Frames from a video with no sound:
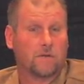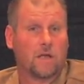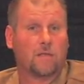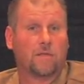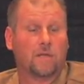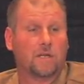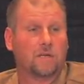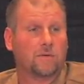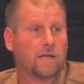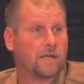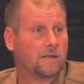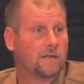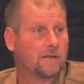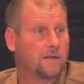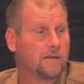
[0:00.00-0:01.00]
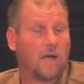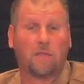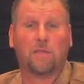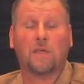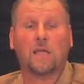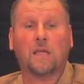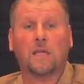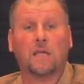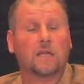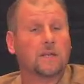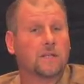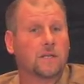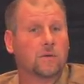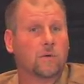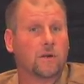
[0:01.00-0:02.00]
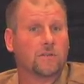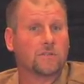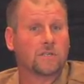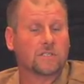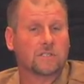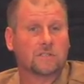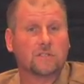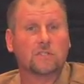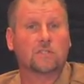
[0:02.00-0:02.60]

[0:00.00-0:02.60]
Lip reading: Nothing created nothing, and you are just